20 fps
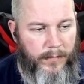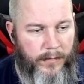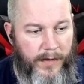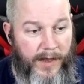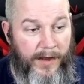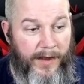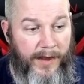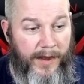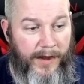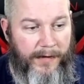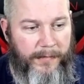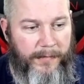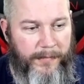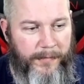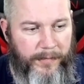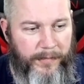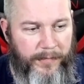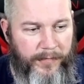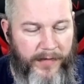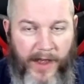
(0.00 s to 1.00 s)
Yeah.
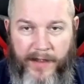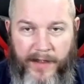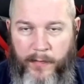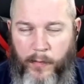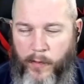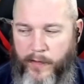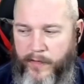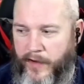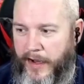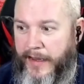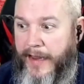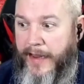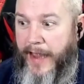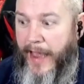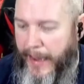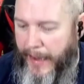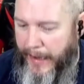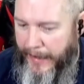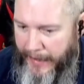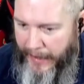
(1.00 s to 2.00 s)
That's more of an
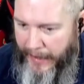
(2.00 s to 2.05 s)
Italian kind of